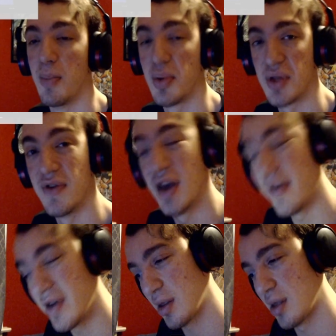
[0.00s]
but they've
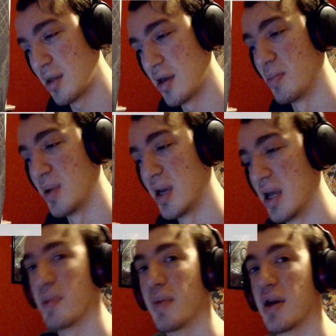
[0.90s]
never necessarily been
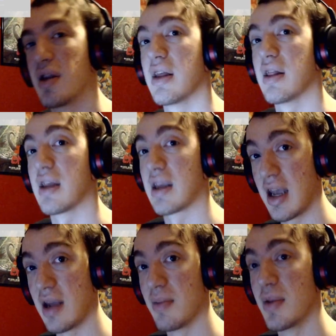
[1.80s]
implemented in the
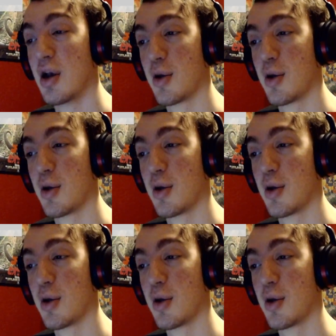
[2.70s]
game.